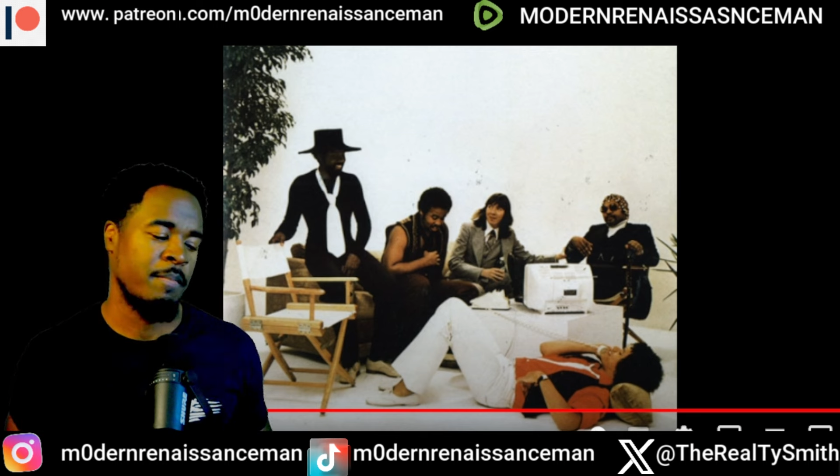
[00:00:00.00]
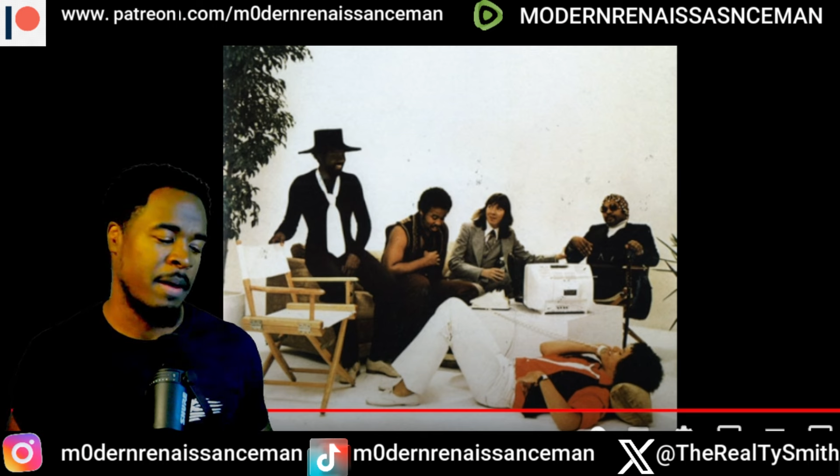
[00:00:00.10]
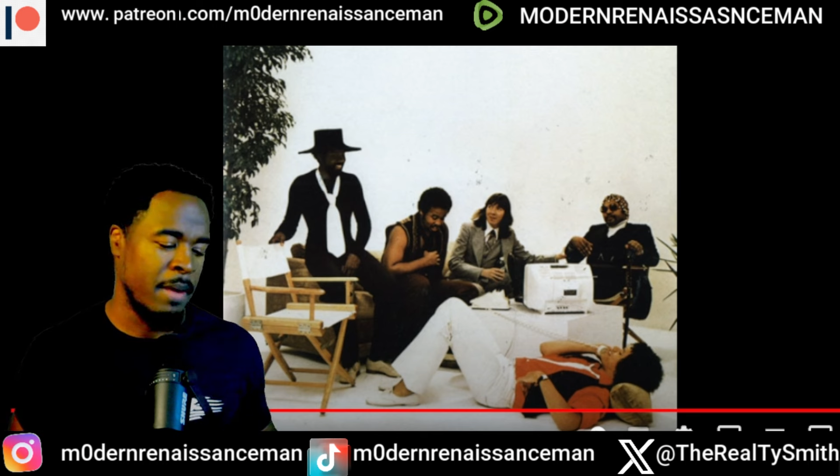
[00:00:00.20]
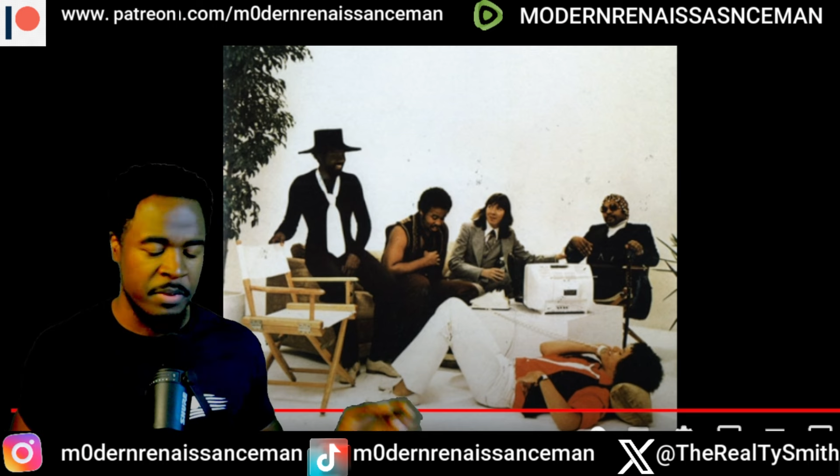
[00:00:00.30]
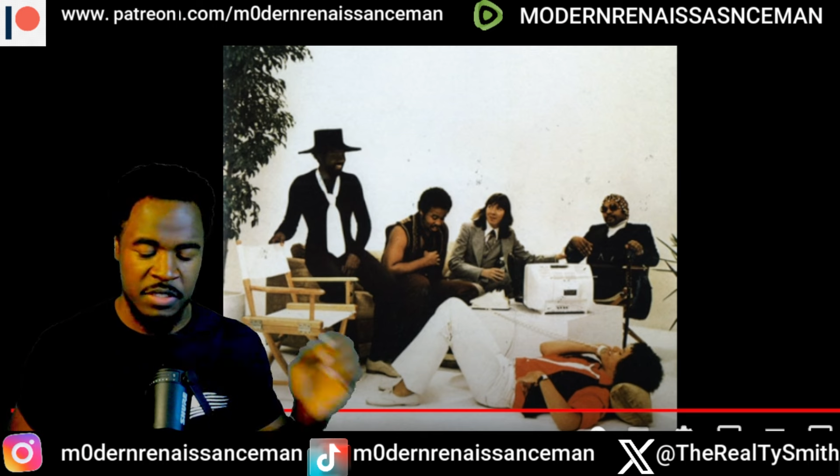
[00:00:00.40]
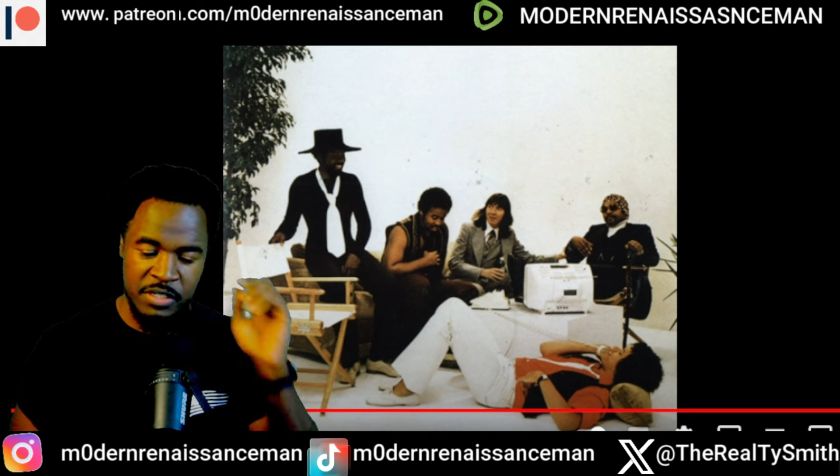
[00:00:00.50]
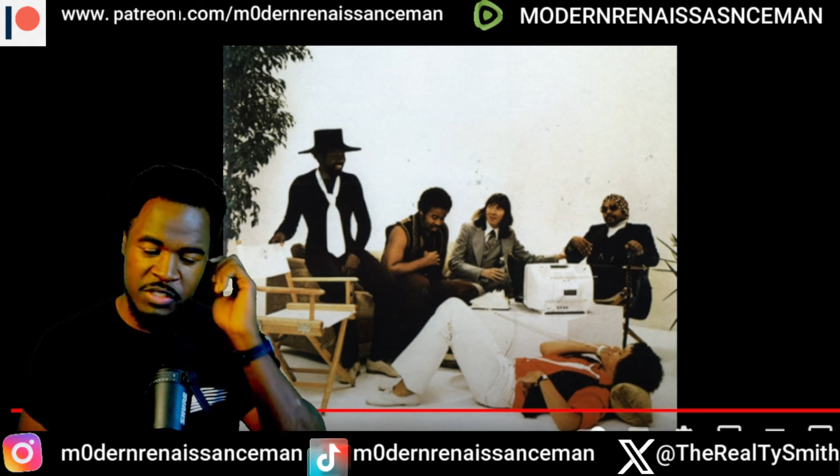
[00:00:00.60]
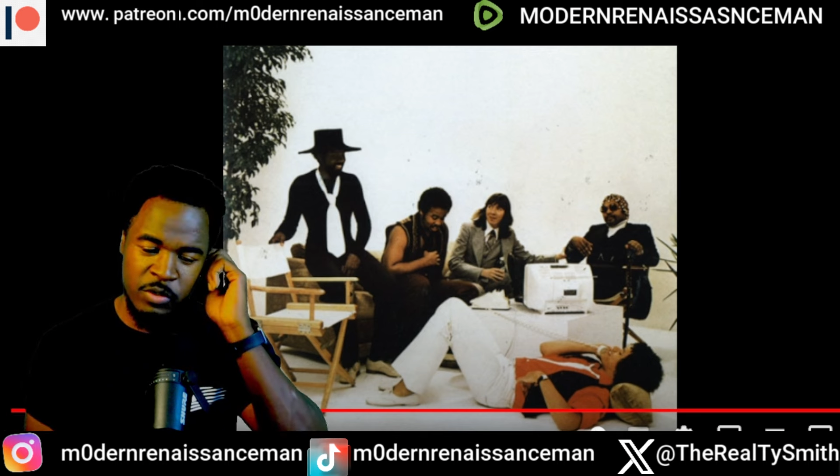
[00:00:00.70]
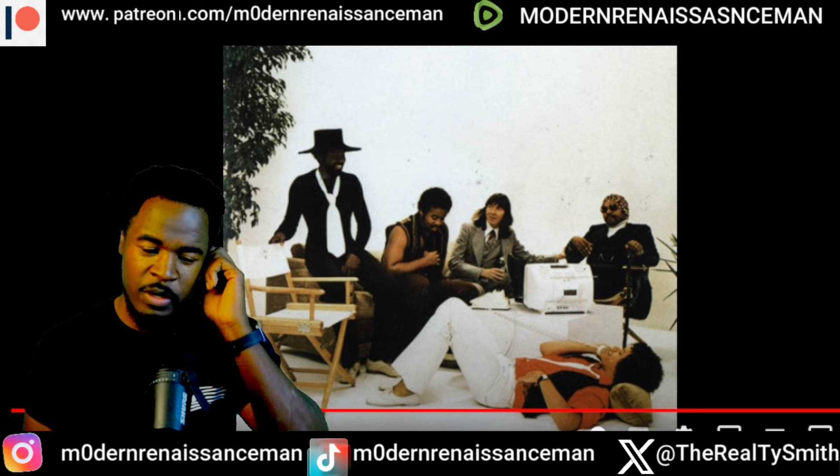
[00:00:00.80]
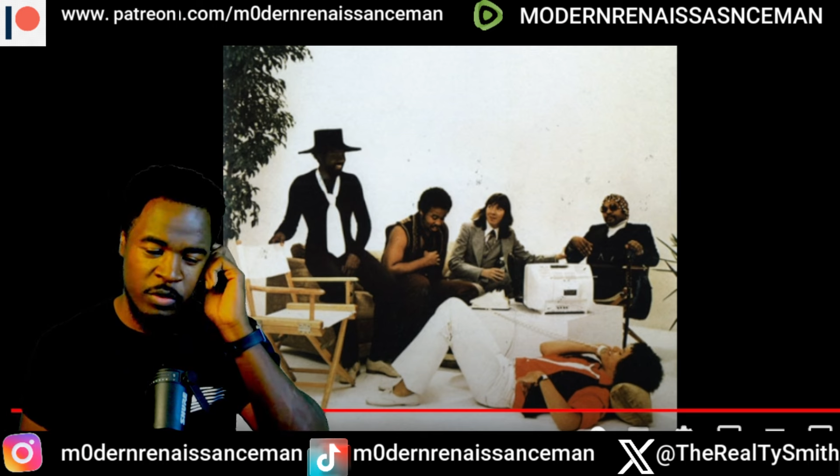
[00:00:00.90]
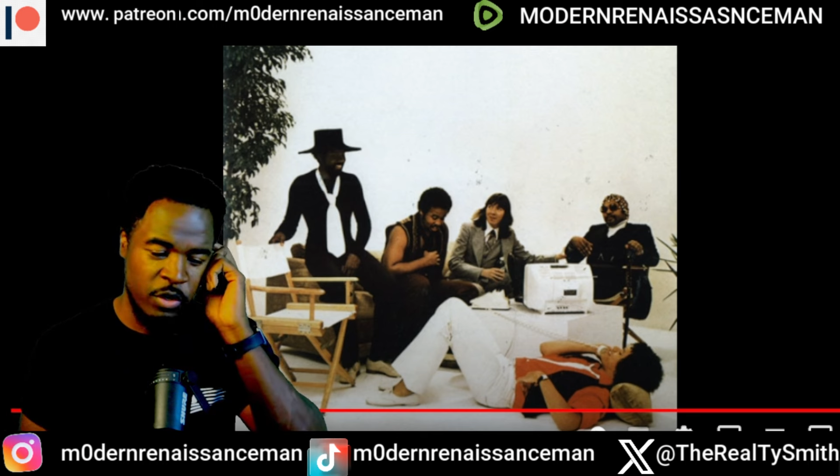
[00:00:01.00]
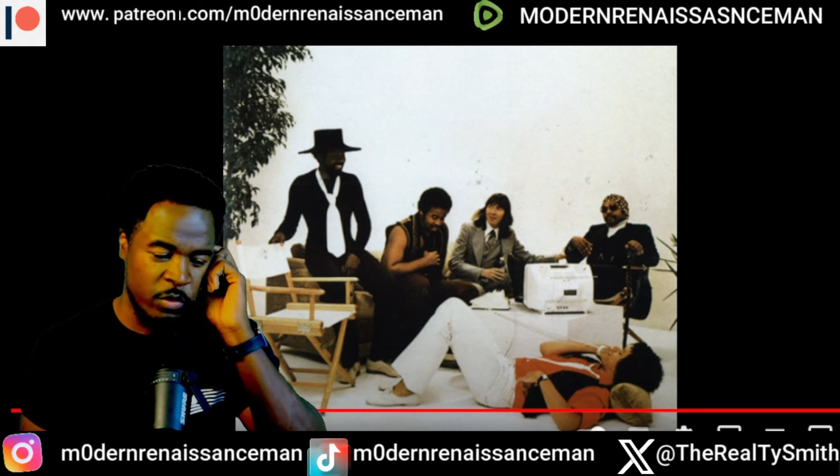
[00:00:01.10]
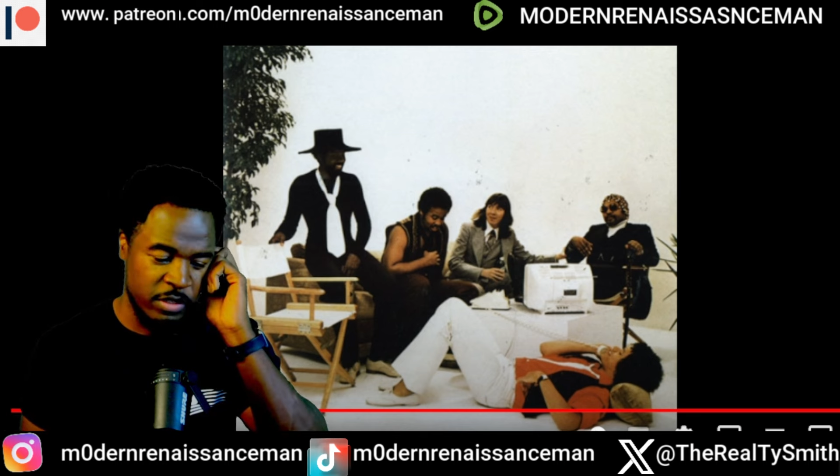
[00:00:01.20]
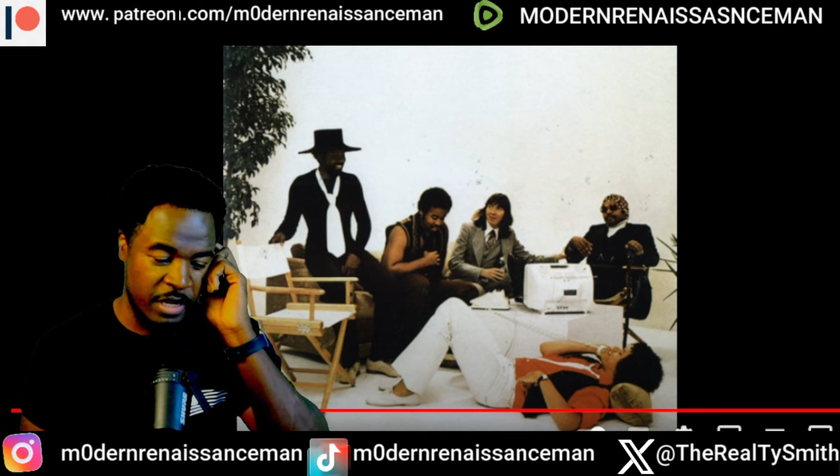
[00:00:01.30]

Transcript: my mommy's listened to. I don't know what.